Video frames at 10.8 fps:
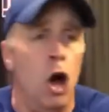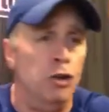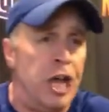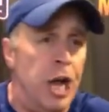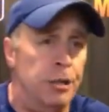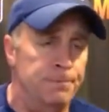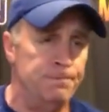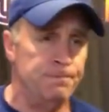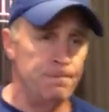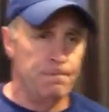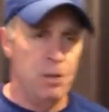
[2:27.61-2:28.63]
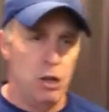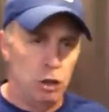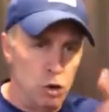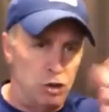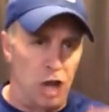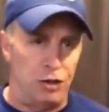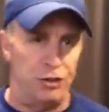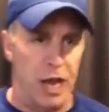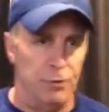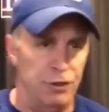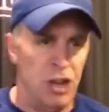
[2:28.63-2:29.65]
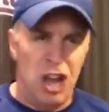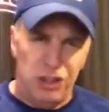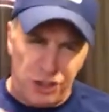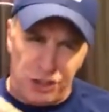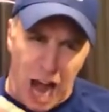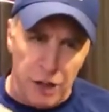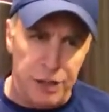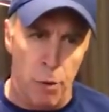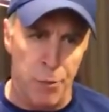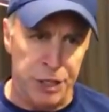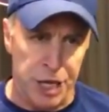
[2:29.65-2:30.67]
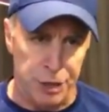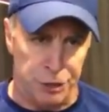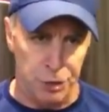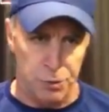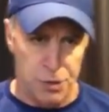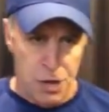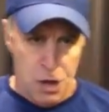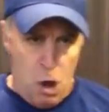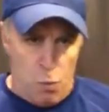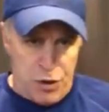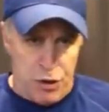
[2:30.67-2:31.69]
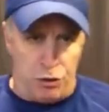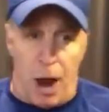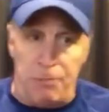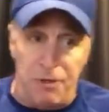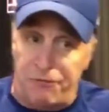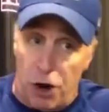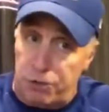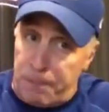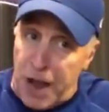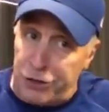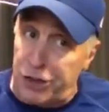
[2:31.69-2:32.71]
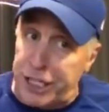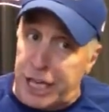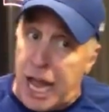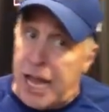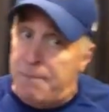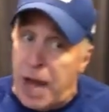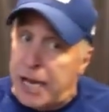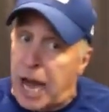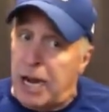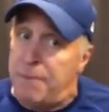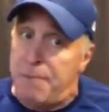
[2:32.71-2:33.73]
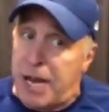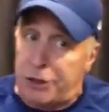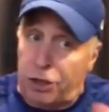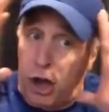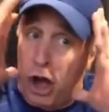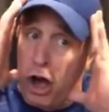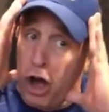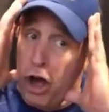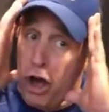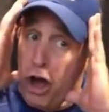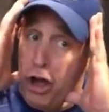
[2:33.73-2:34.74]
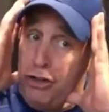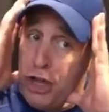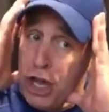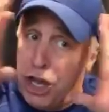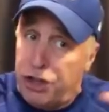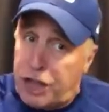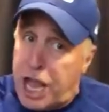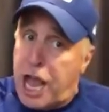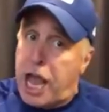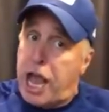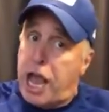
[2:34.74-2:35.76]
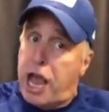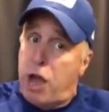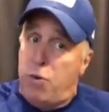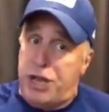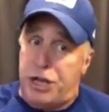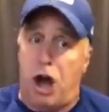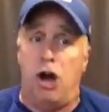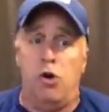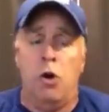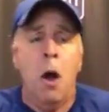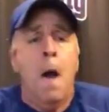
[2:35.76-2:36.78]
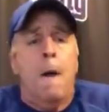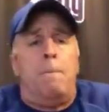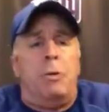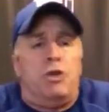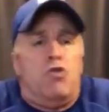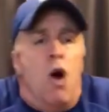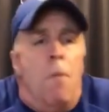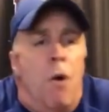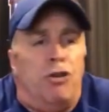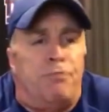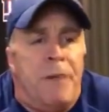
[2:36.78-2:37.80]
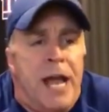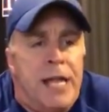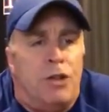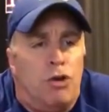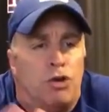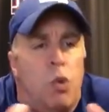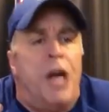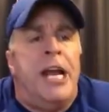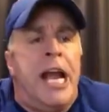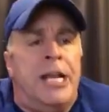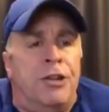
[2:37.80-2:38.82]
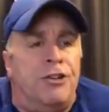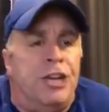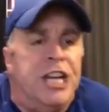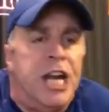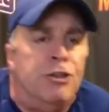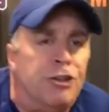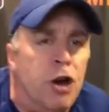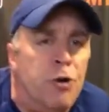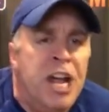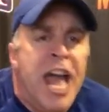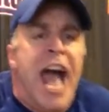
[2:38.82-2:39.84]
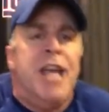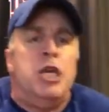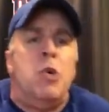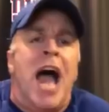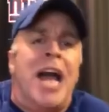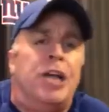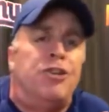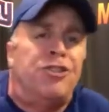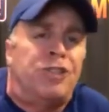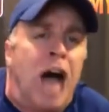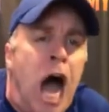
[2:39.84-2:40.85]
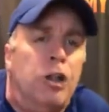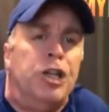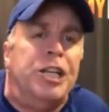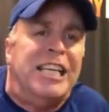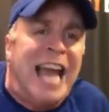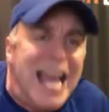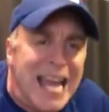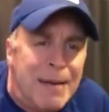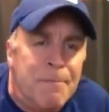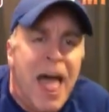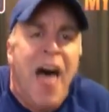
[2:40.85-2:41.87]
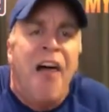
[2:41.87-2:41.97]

Odell, two touchdowns. Solid when we needed you. When you dropped the first pass of the game, I gotta admit, I said, oh, geez, here we go but you almost made those one-handers in the end zone, and you had a solid game.